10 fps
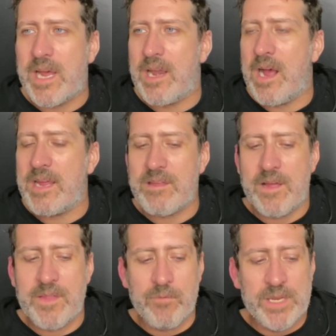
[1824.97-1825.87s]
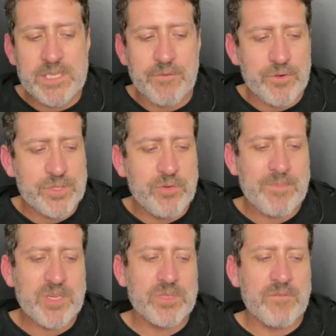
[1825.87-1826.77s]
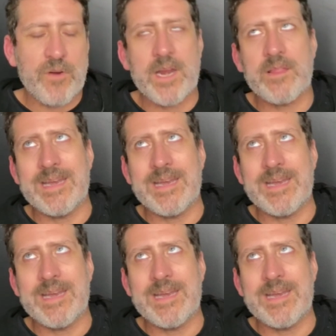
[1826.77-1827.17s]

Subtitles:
And I thought they released the first 2 episodes on Friday.